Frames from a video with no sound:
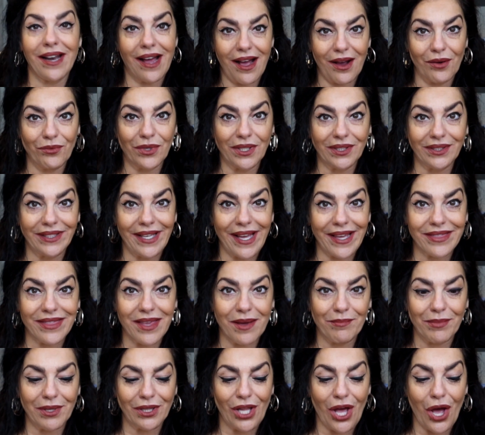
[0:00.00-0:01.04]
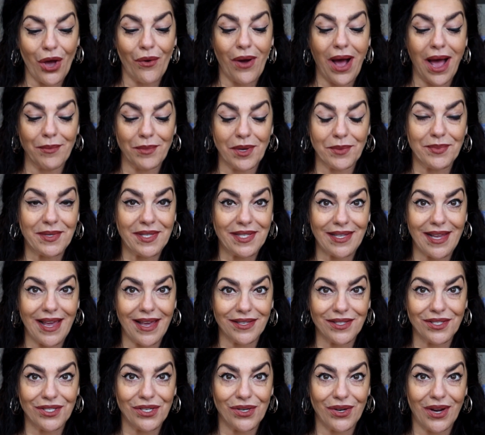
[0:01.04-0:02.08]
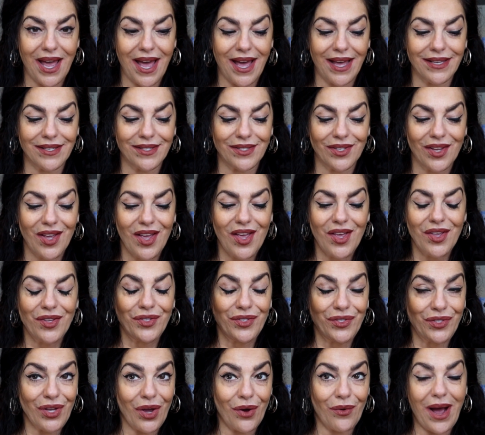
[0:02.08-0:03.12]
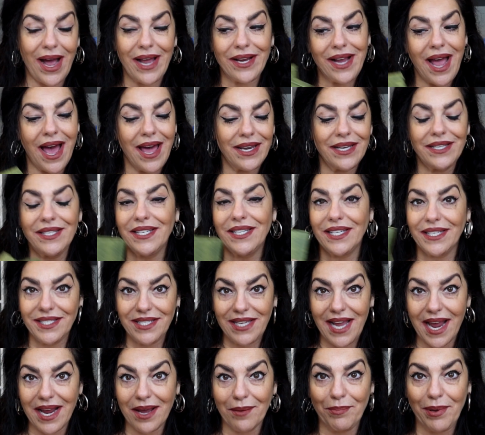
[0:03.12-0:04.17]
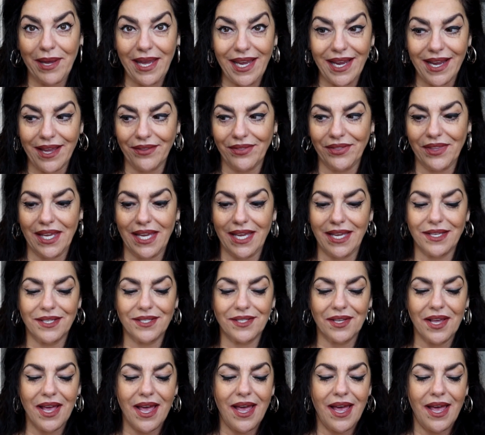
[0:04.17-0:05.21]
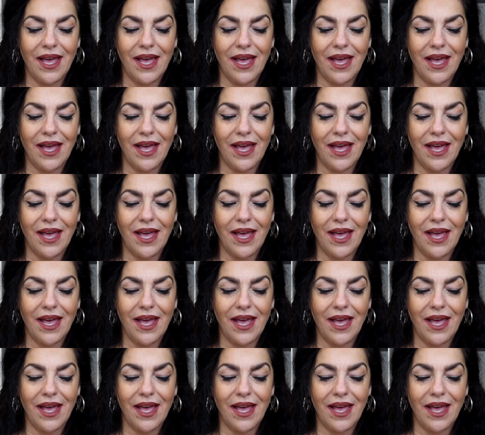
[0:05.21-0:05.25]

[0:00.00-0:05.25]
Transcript: and I will link them below. I'm obsessed, you guys. So I kind of did take a peek at these.